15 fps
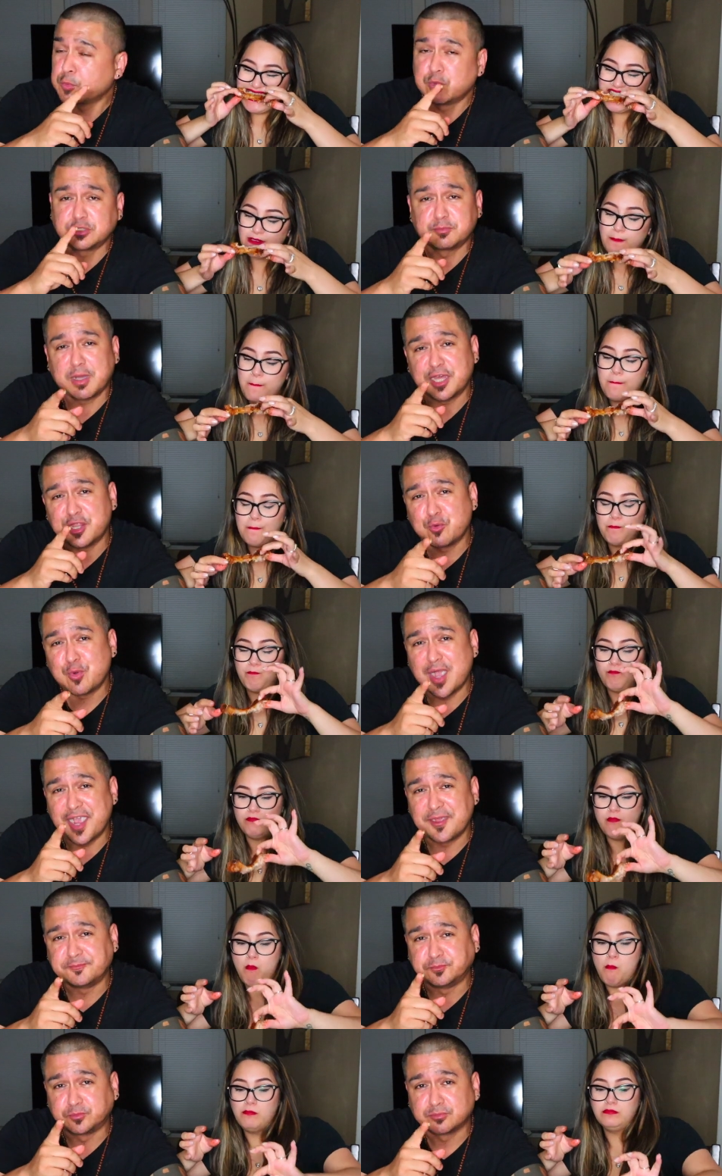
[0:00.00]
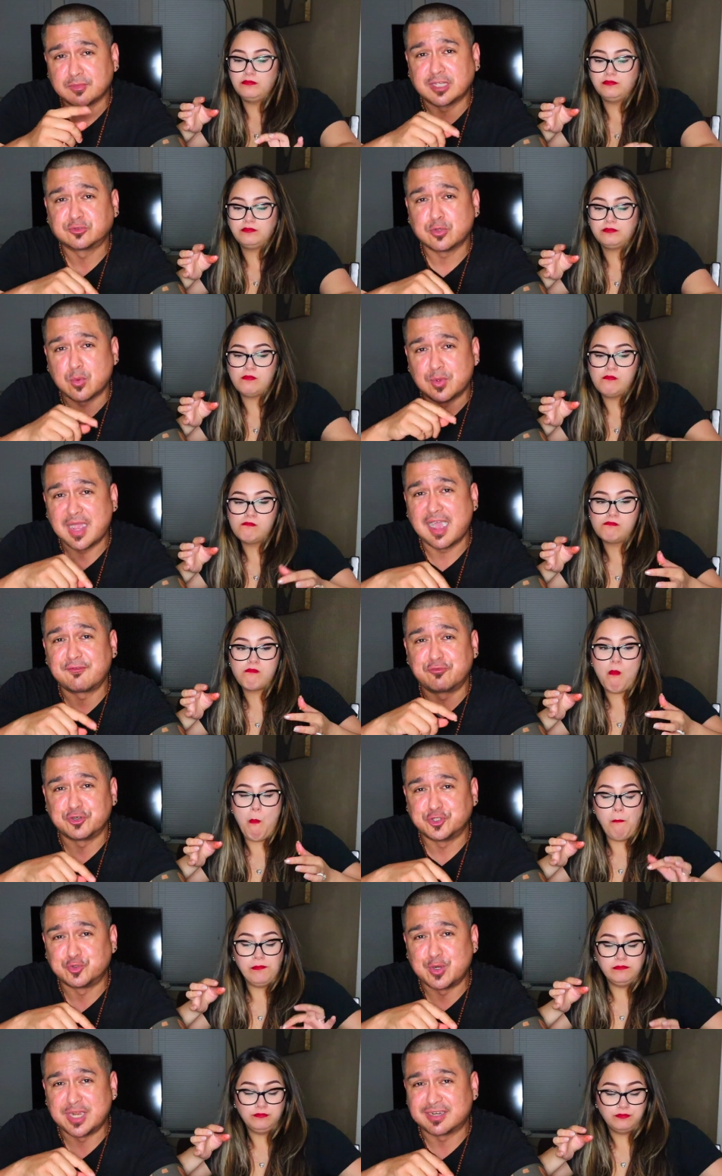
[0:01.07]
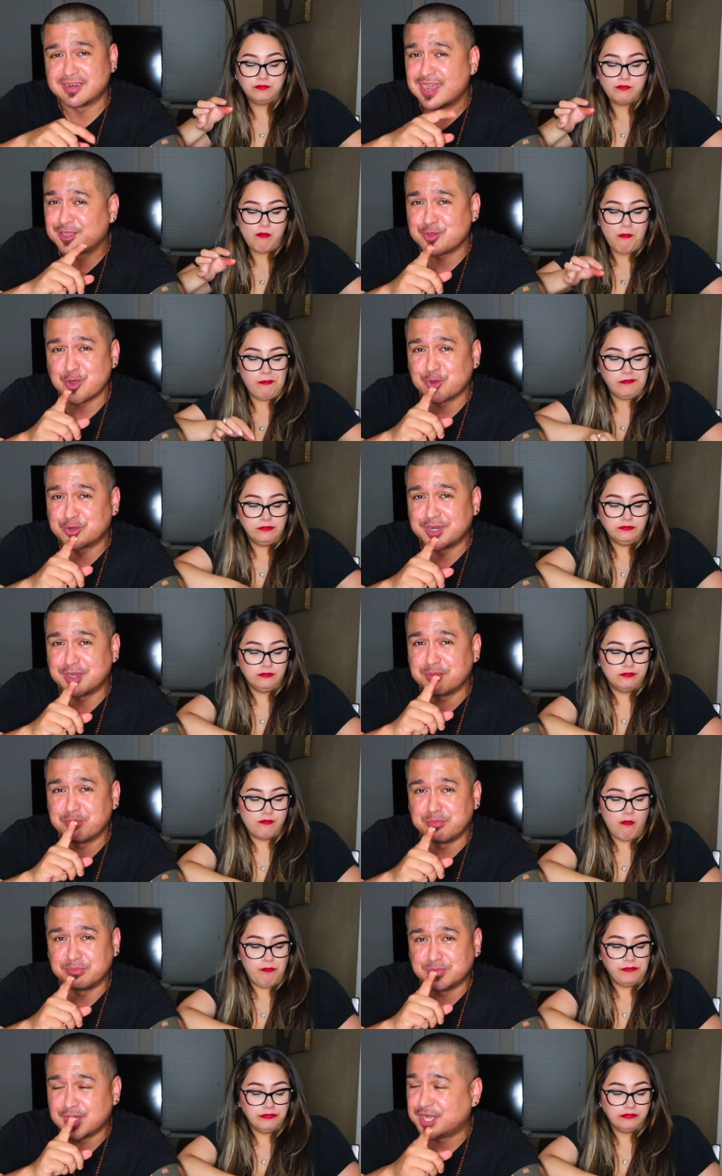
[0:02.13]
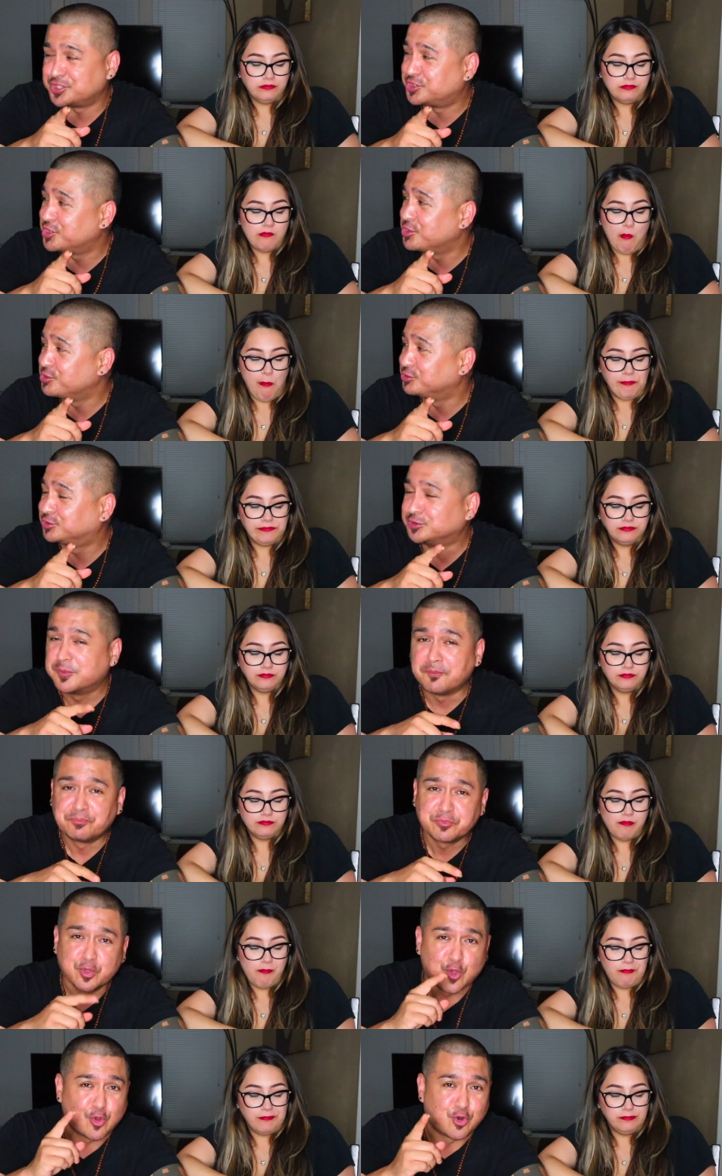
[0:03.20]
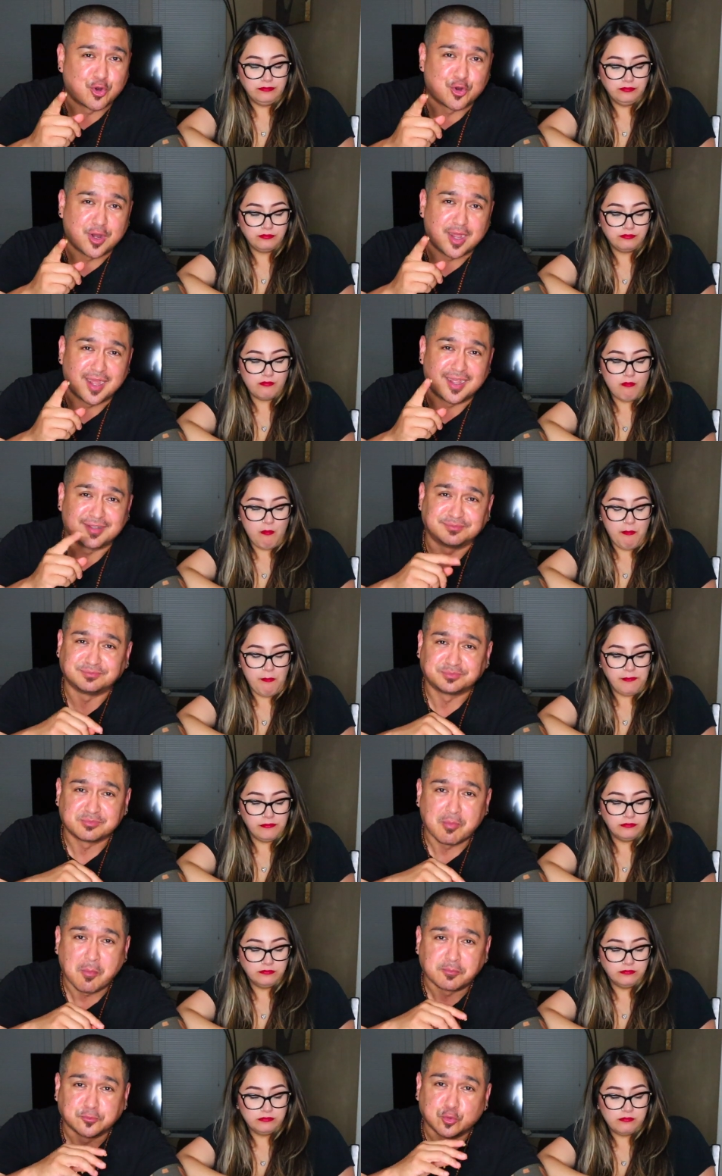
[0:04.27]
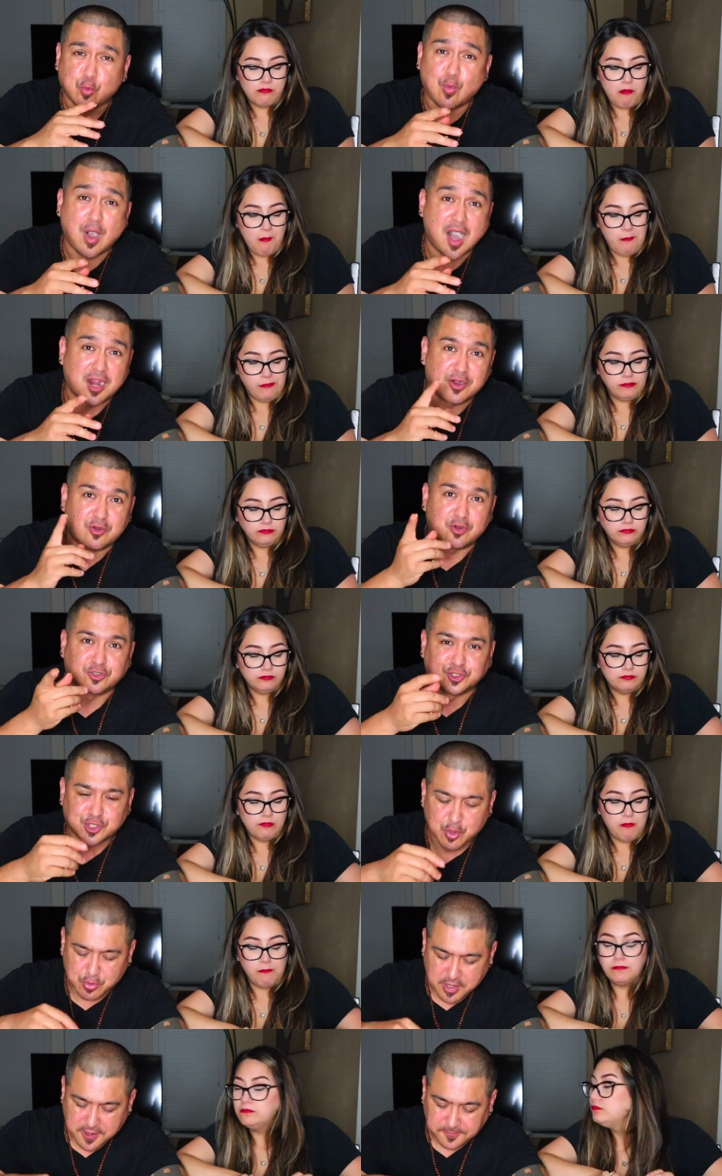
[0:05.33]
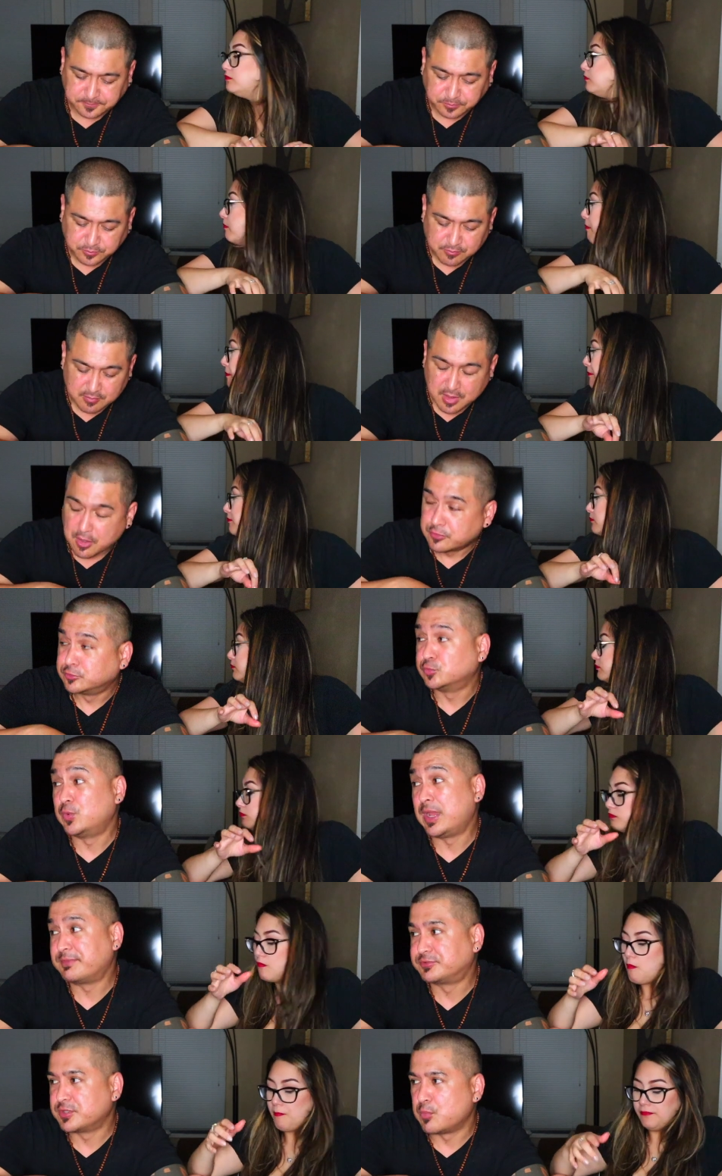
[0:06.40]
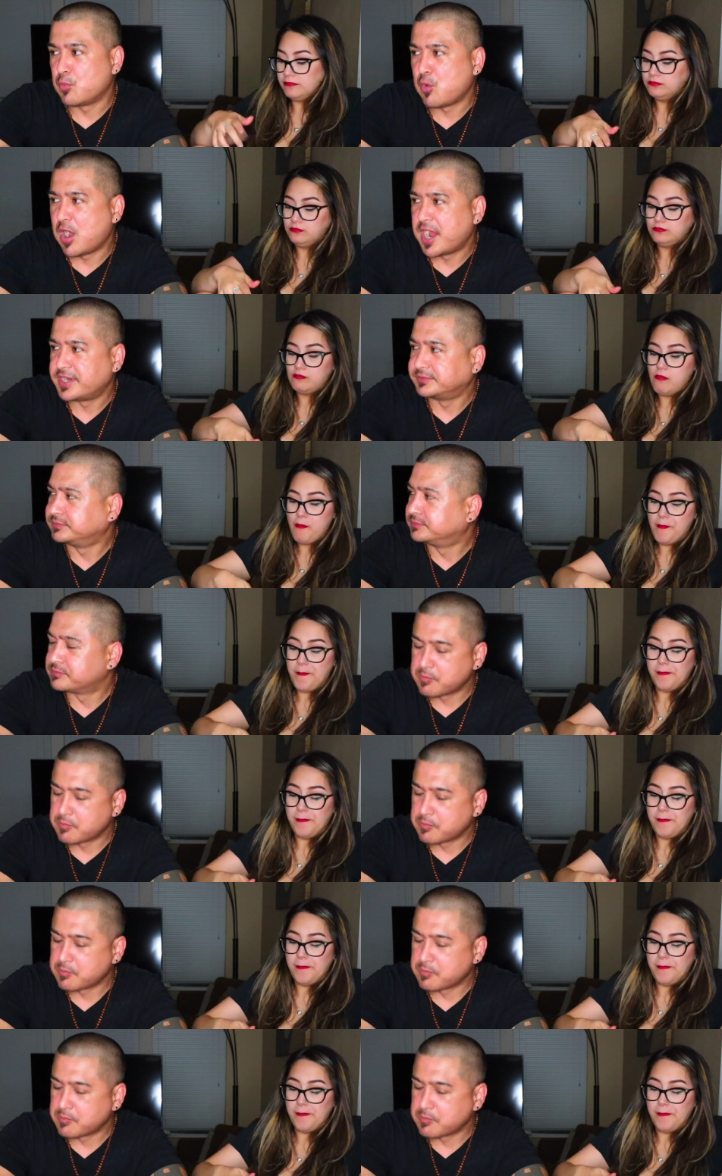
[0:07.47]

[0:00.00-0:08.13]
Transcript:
Speaker 1: Which, by the way, that's what we have for drink, not coconut uh, juice or uh, water or soda. We have some wine.